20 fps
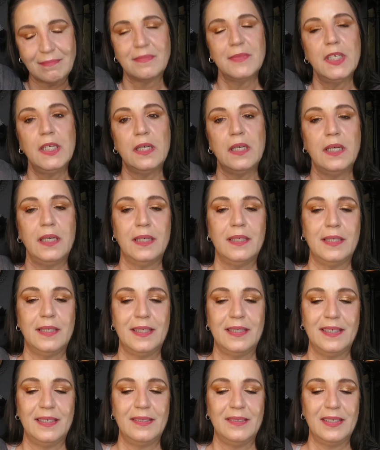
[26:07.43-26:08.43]
Oh.
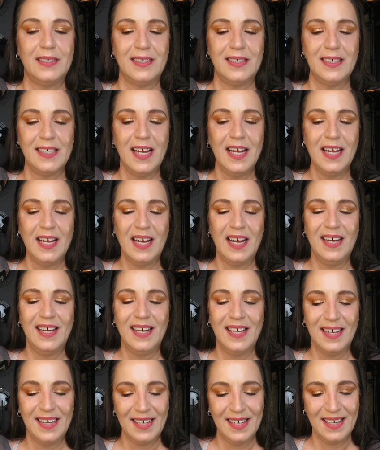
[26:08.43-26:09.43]
I
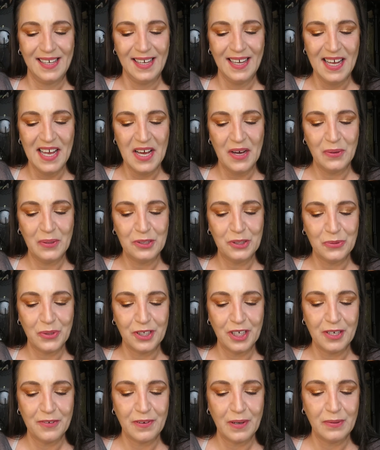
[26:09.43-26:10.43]
was
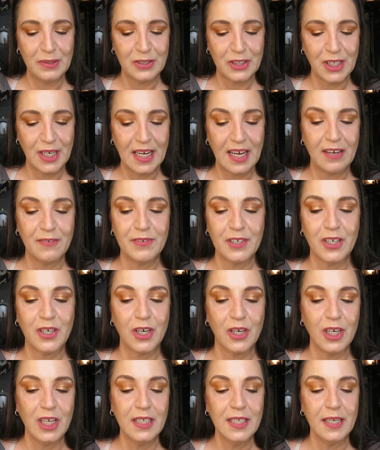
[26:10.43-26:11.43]
wondering if I was going to have to
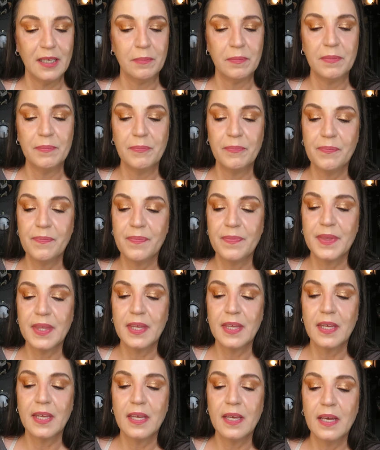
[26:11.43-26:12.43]
call him
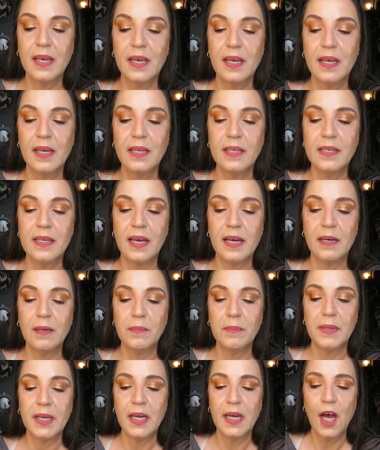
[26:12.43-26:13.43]
to
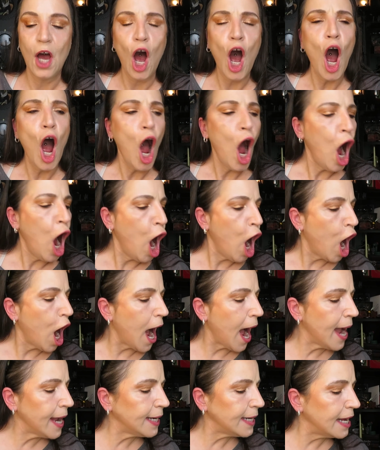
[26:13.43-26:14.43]
help me. Oh,
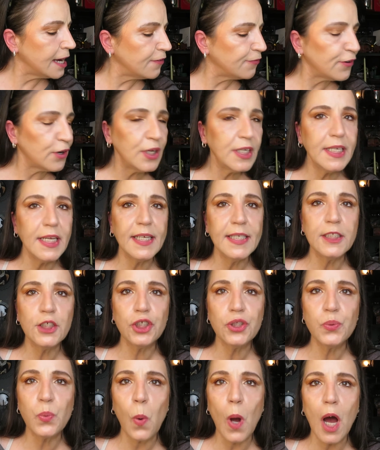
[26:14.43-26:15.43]
I never did
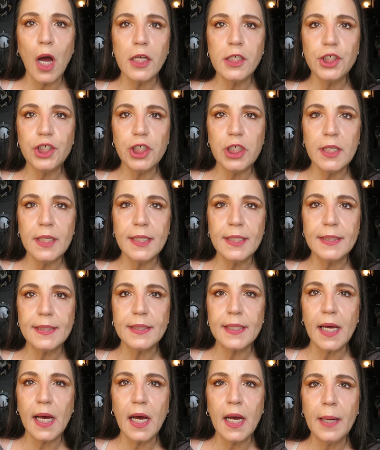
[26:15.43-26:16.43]

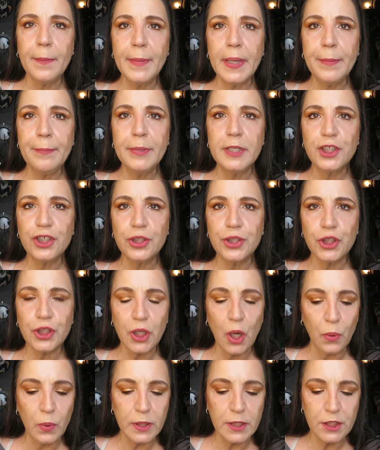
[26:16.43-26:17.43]
swatches. I'm a
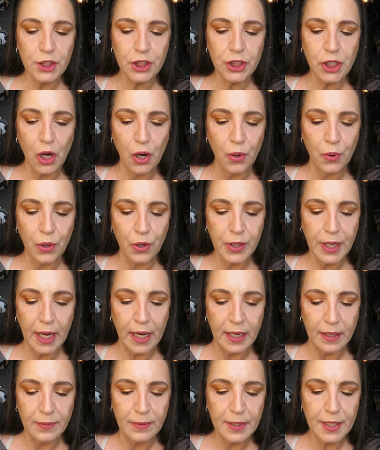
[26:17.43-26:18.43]
so-and-so.
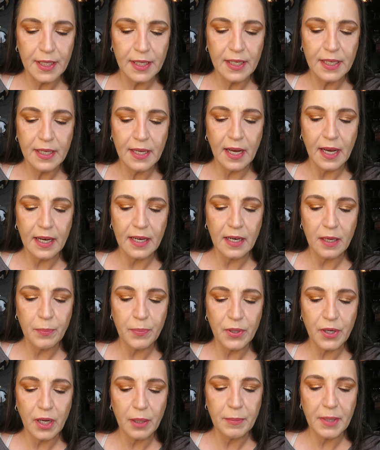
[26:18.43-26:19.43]
Okay, I'm going to
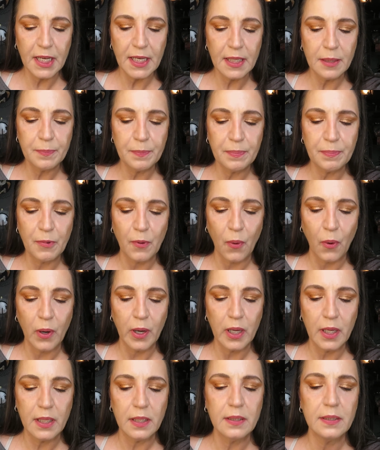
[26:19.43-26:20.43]
put on my lip
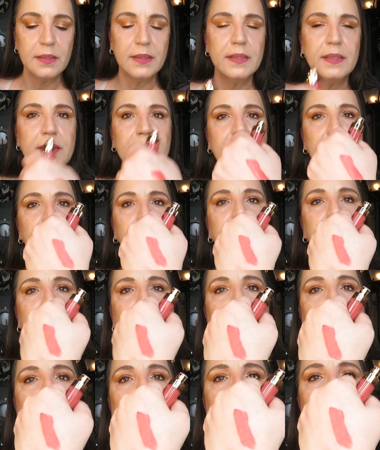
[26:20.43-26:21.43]
oil, and
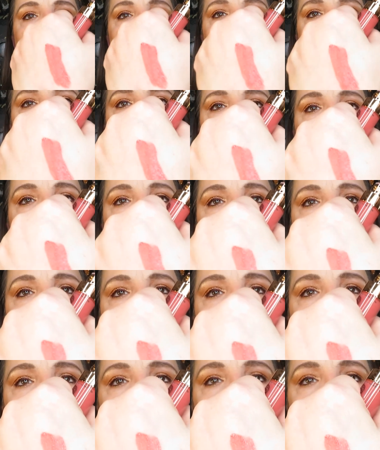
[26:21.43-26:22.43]
then I'm going to do
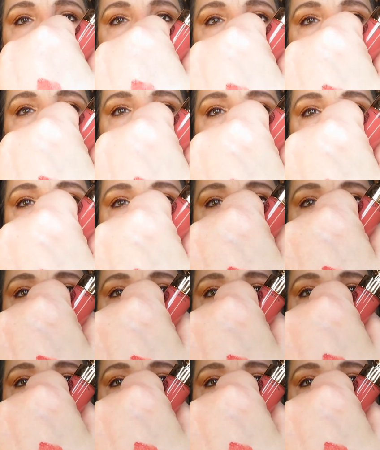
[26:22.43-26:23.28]
swatches for you quickly.